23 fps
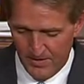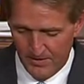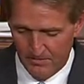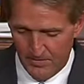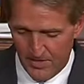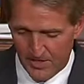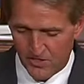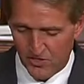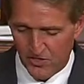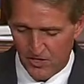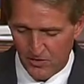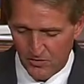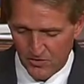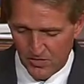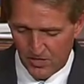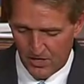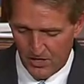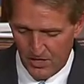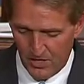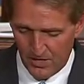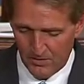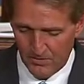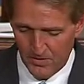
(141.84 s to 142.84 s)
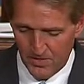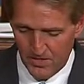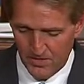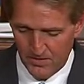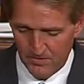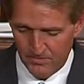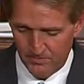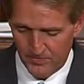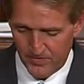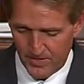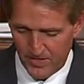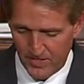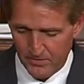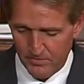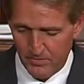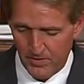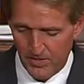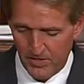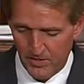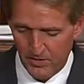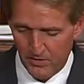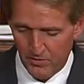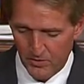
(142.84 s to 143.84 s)
Mexico's economy has
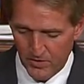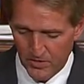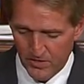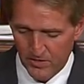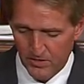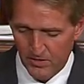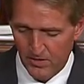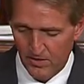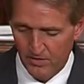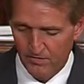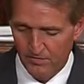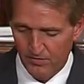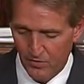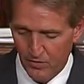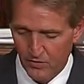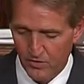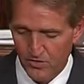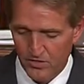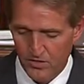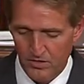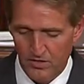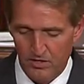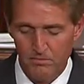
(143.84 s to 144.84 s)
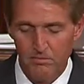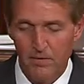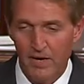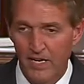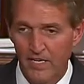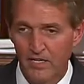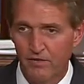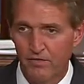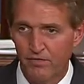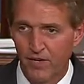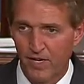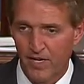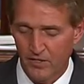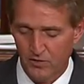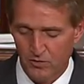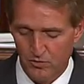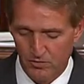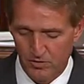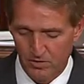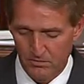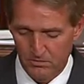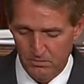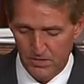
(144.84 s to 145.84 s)
been increasingly focused on
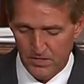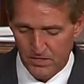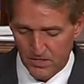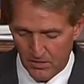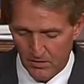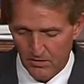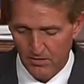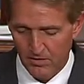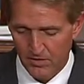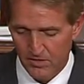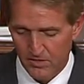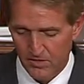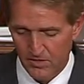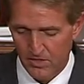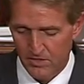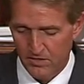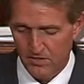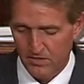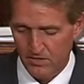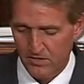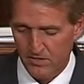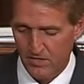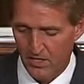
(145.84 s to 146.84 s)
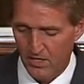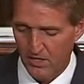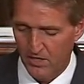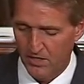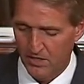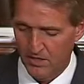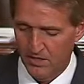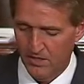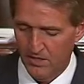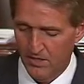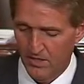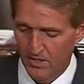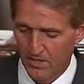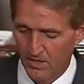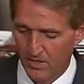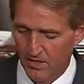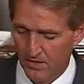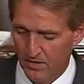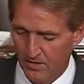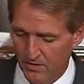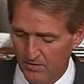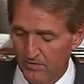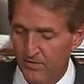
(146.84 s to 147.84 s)
manufacturing, particularly since the signing
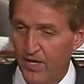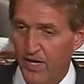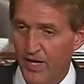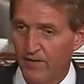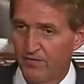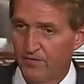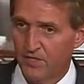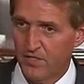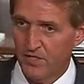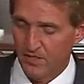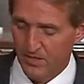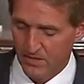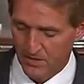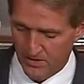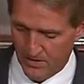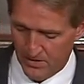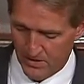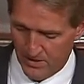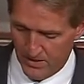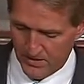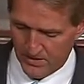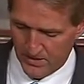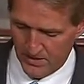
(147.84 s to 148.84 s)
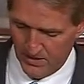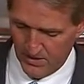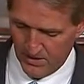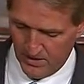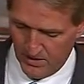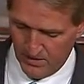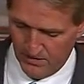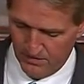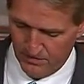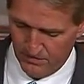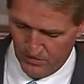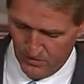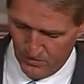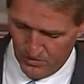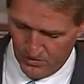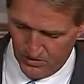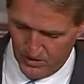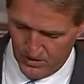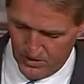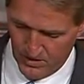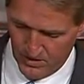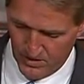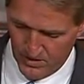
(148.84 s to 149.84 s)
of NAFTA in
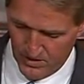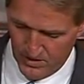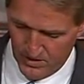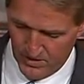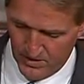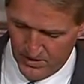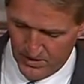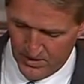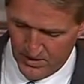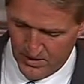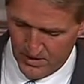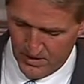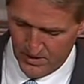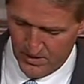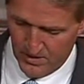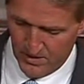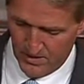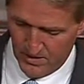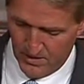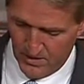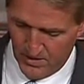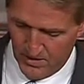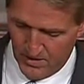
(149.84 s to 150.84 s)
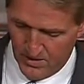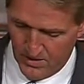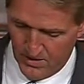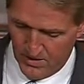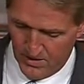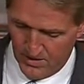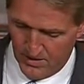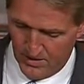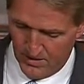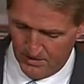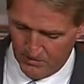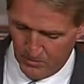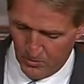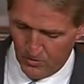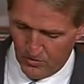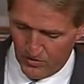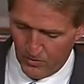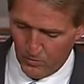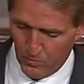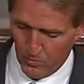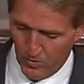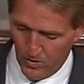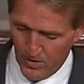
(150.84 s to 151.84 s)
1994. And more
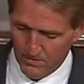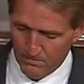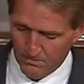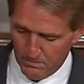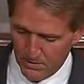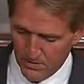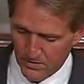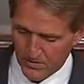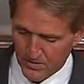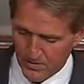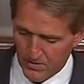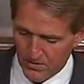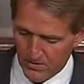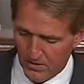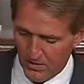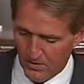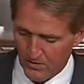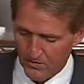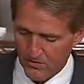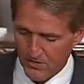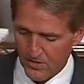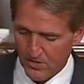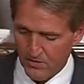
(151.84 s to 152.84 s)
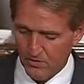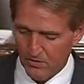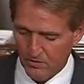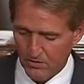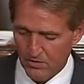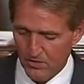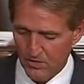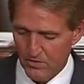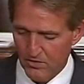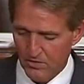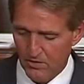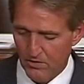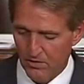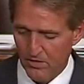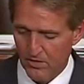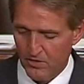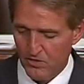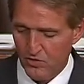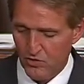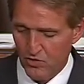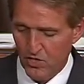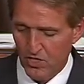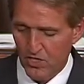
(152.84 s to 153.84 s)
than $1 billion in goods are
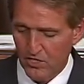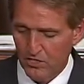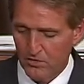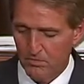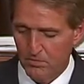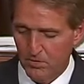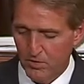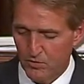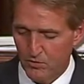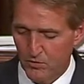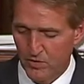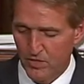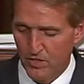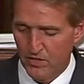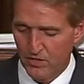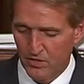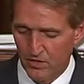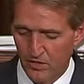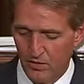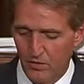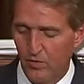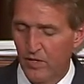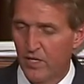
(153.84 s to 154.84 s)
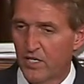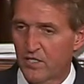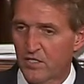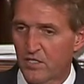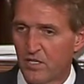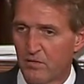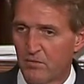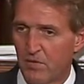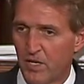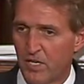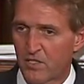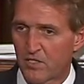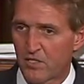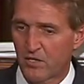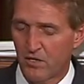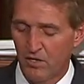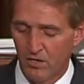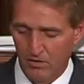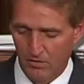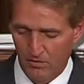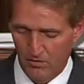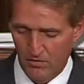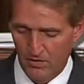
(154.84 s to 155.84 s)
exchanged between the U.S. and
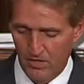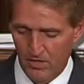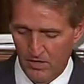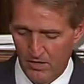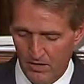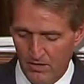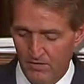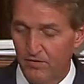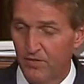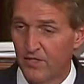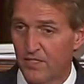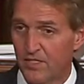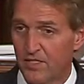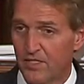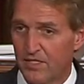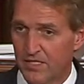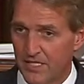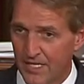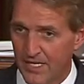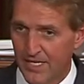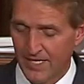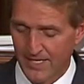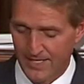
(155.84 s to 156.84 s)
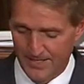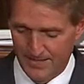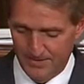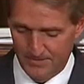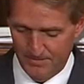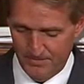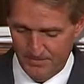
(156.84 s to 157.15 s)
Mexico every day.